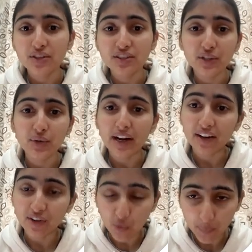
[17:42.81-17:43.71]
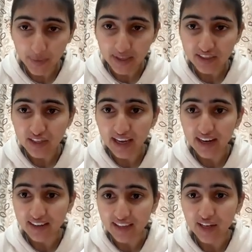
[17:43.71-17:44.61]
You just need to add a new page
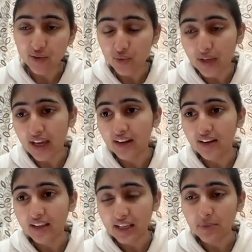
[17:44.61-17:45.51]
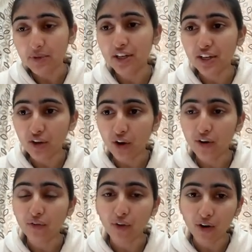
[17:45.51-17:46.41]
and then you can keep the
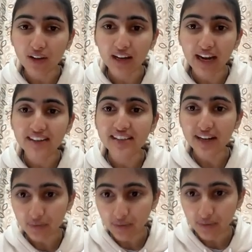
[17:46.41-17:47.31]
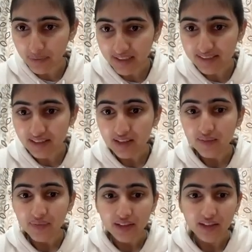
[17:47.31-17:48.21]
record of all clients at one place.